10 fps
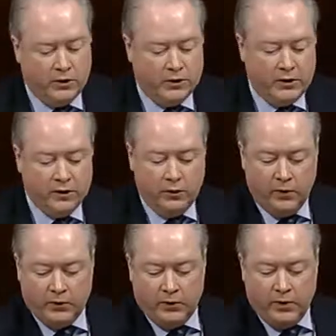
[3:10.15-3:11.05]
deal
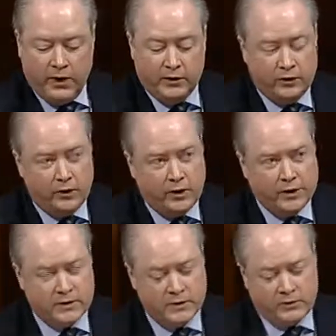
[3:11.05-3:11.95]
with Iran? Two
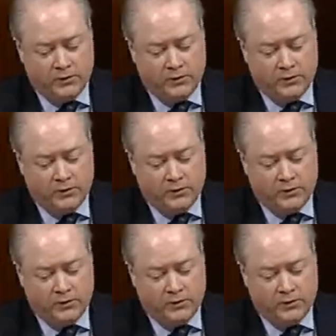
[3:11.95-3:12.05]
reasons.